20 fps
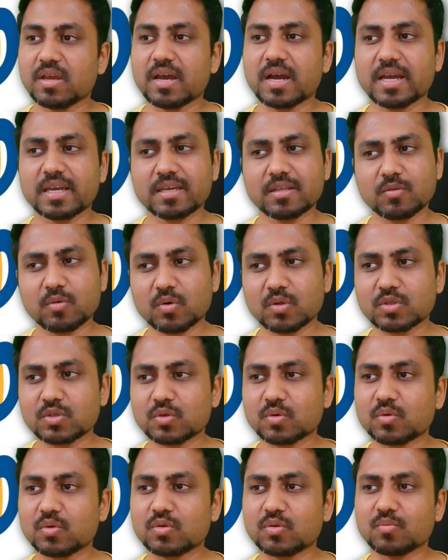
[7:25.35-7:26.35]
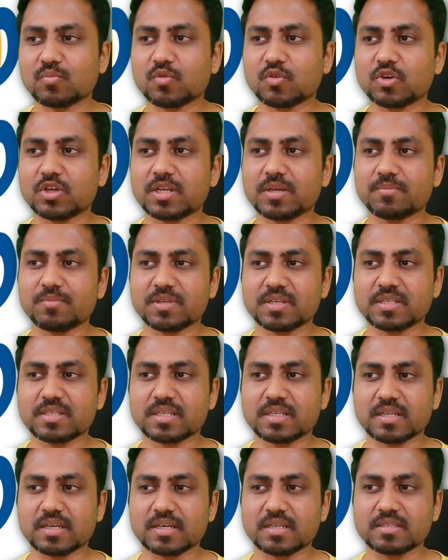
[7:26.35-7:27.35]
I can also go to more templates
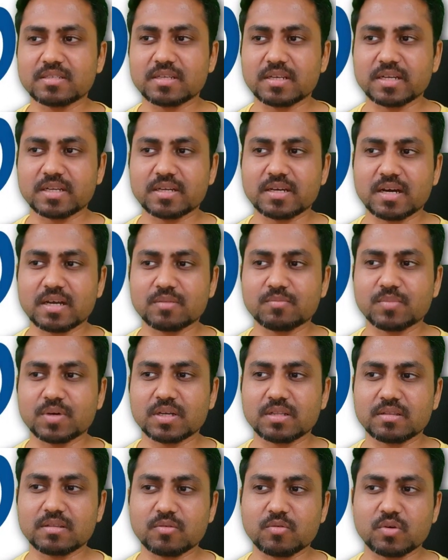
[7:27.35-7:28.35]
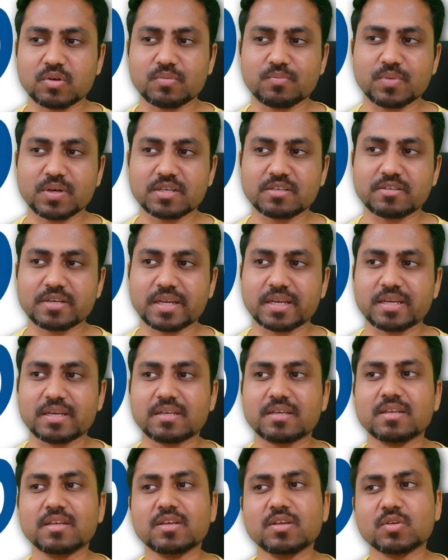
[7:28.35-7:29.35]
and I can select Kanban or bug tracking.
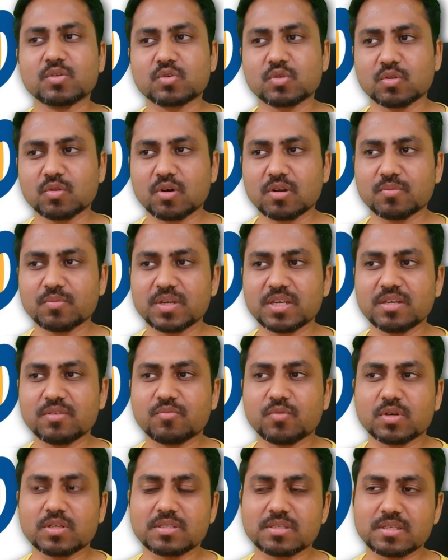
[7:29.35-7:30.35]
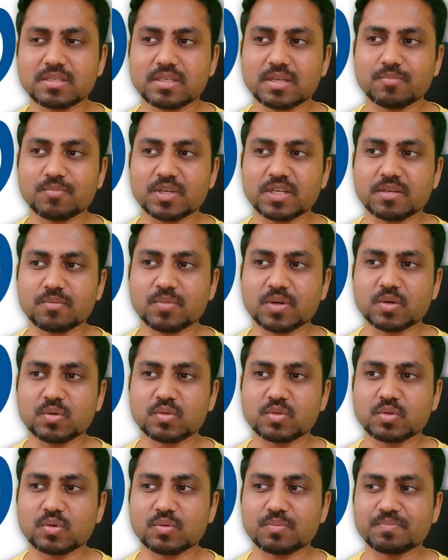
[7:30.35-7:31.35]
So normally, what is this template about?
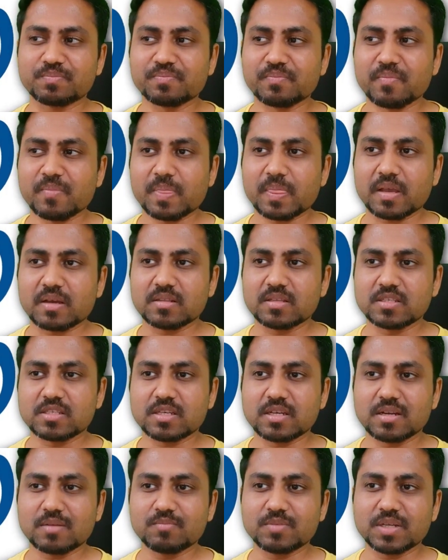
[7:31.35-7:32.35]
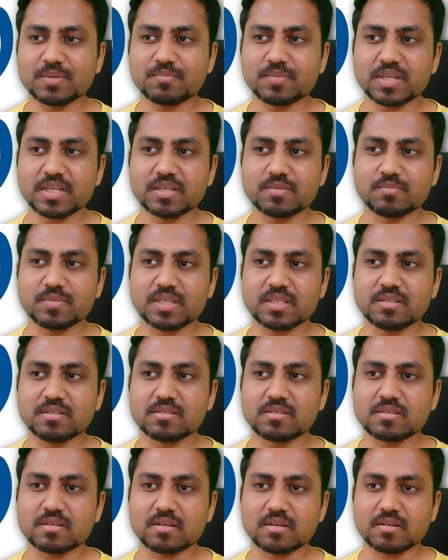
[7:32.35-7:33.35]
So the Scrum template
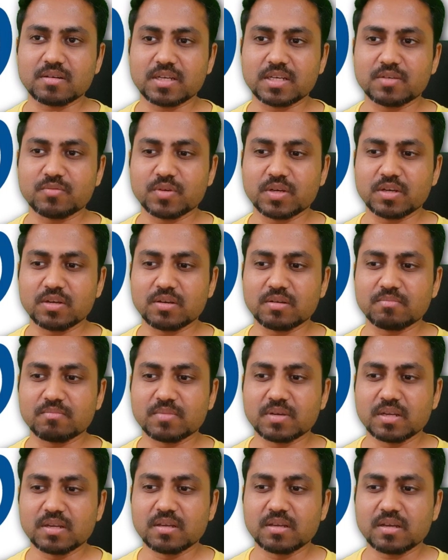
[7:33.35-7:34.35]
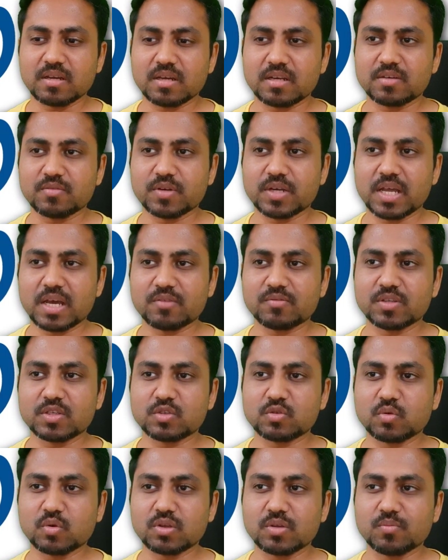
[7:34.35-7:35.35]
means it will have the
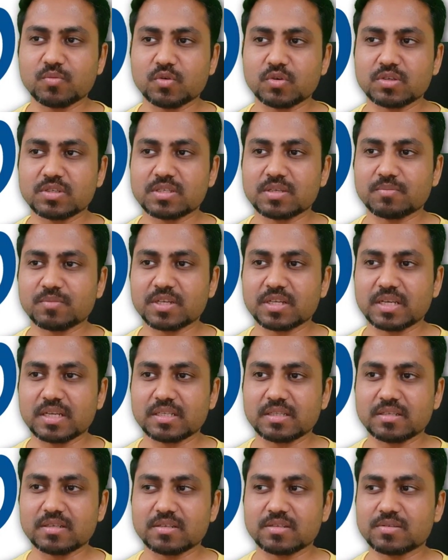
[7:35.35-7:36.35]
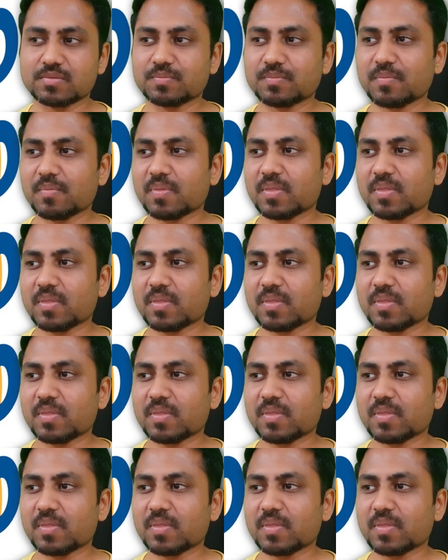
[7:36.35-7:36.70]
storyboard, something like this.